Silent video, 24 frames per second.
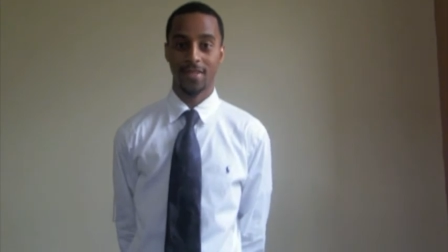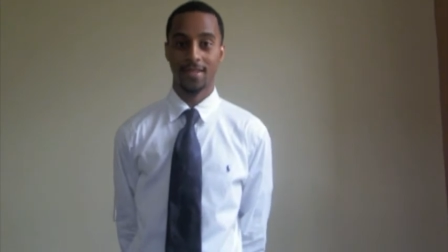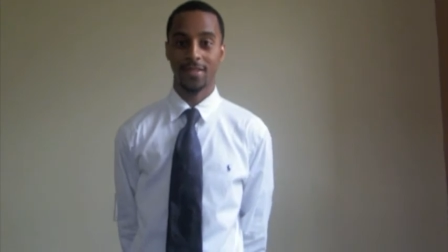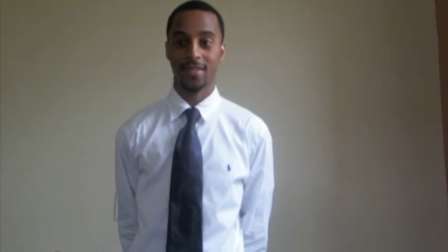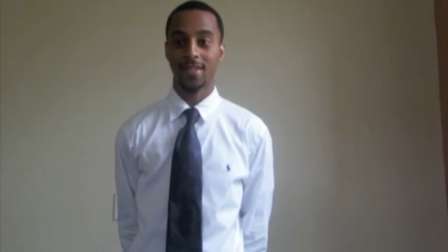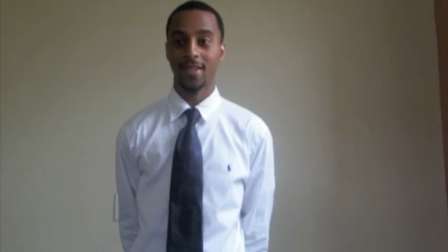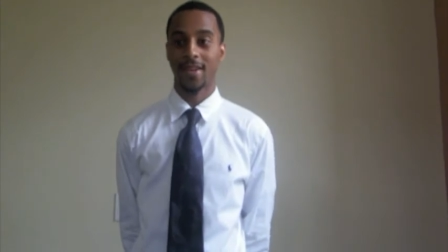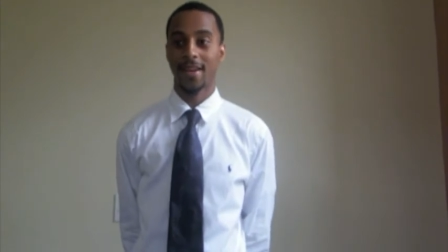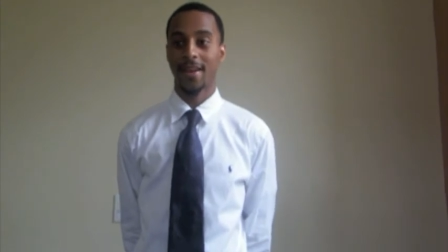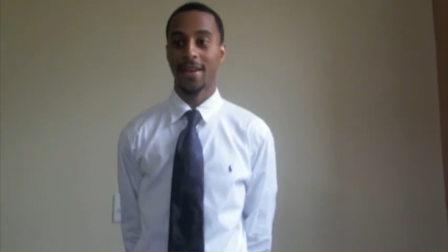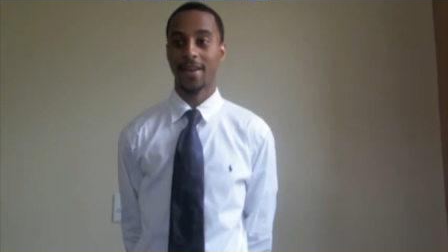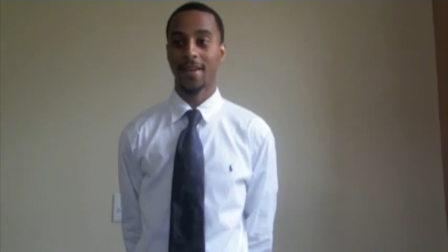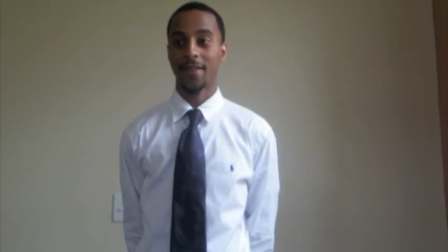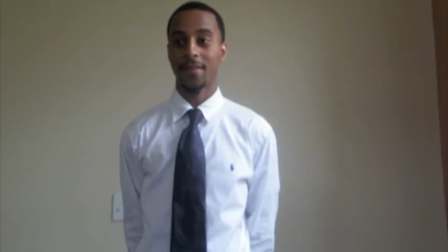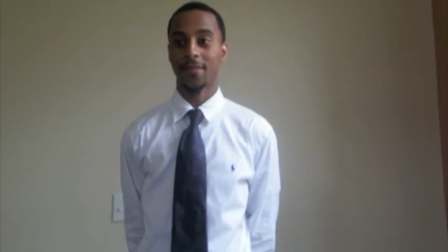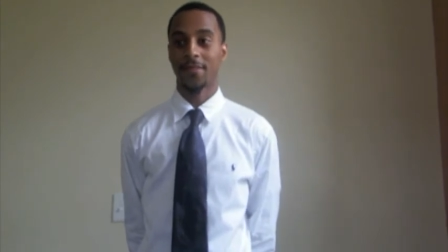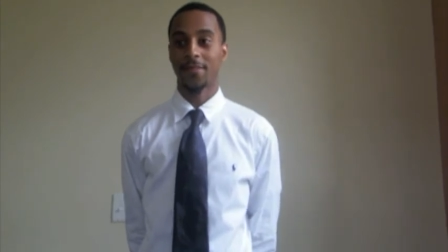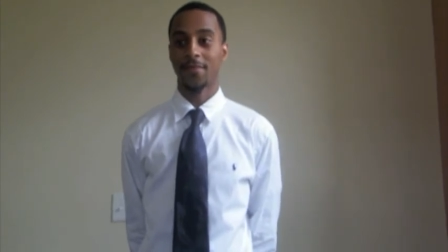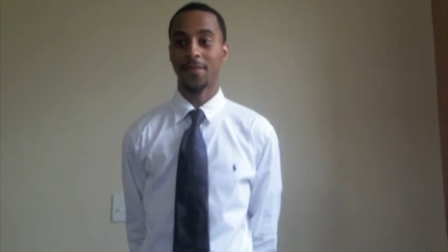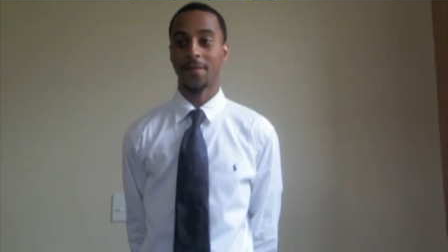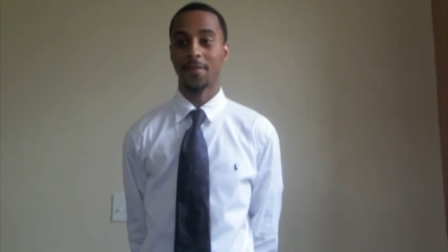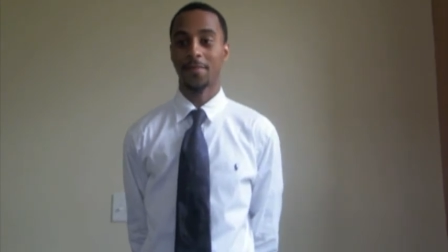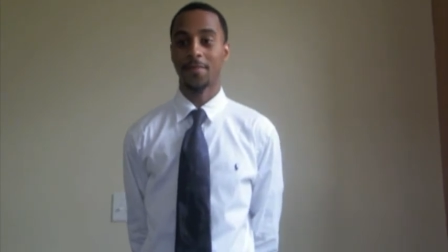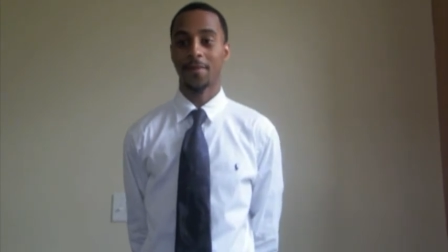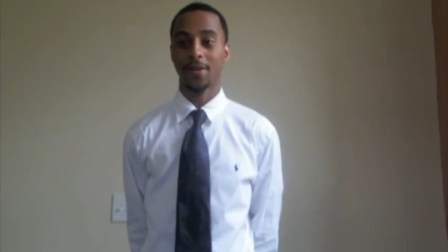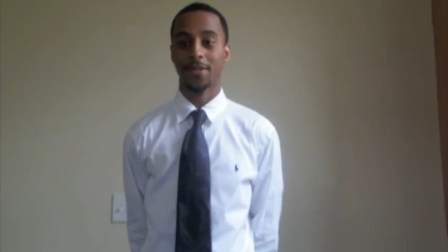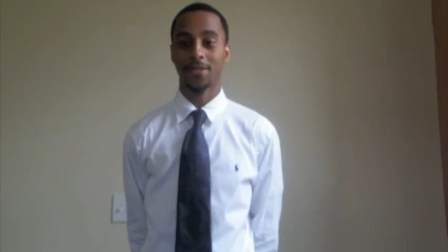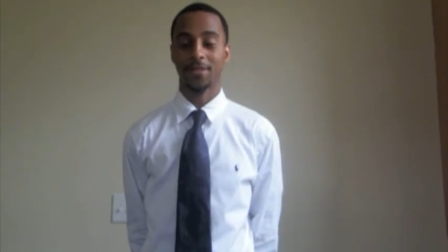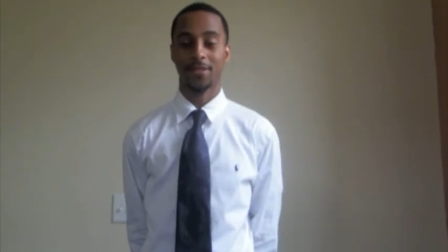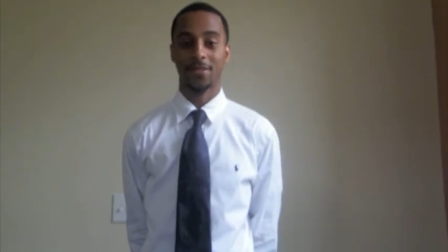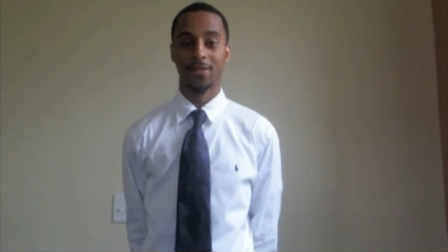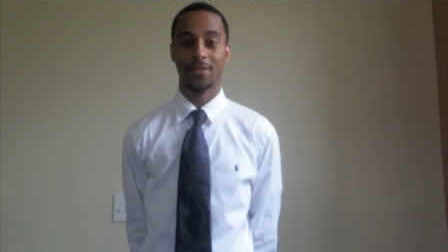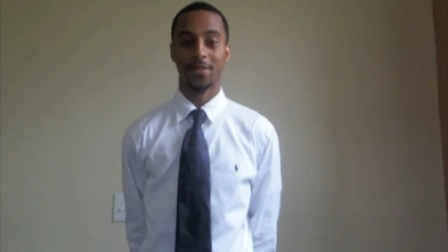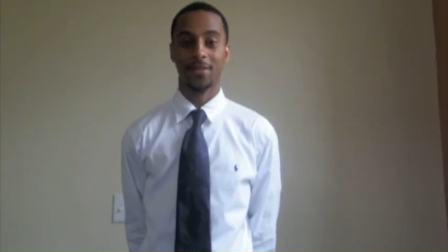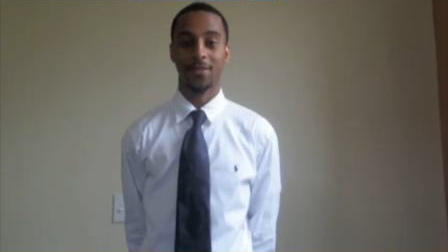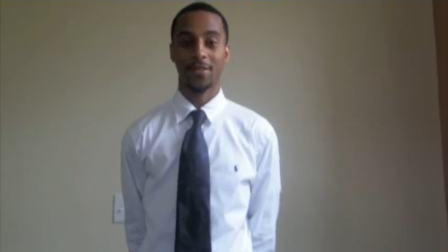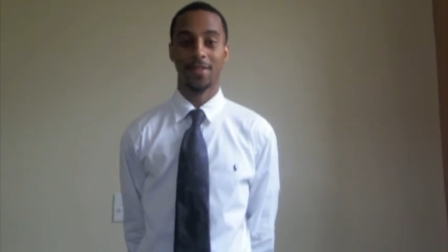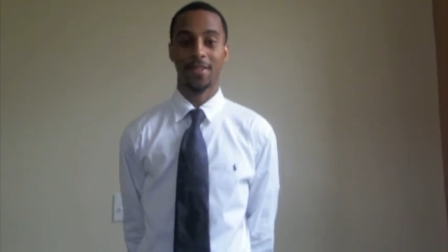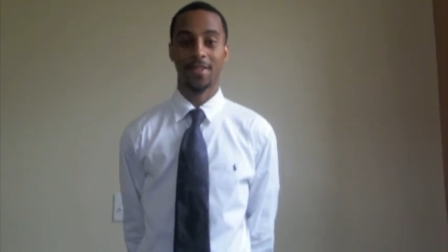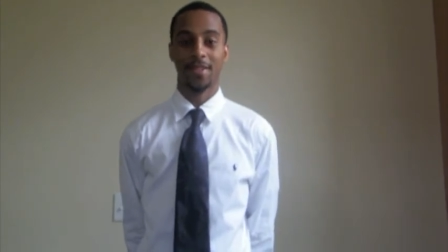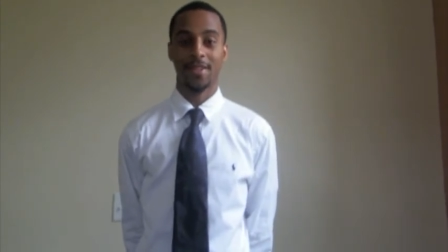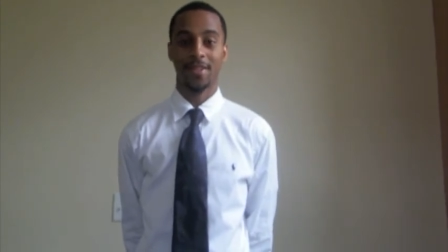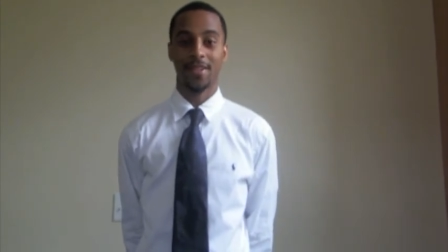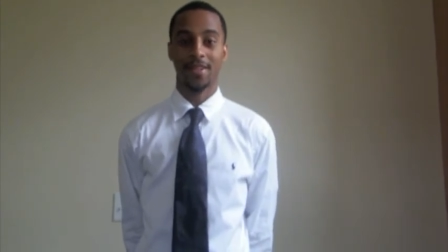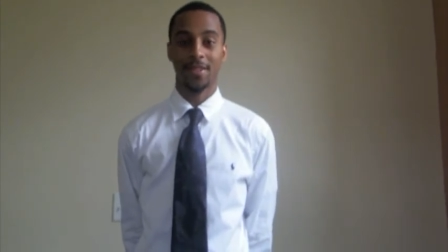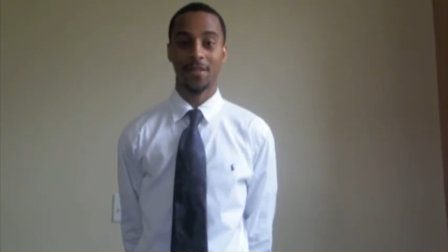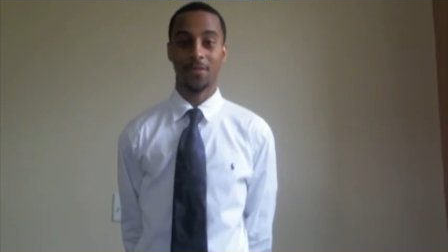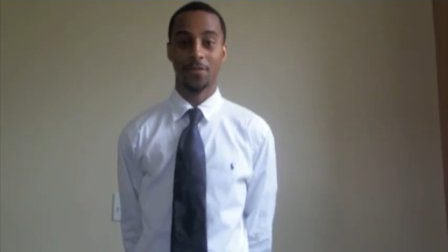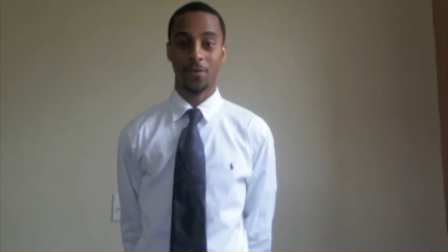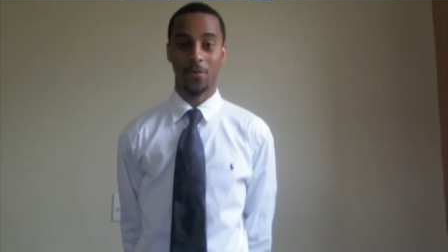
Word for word: to have their picture in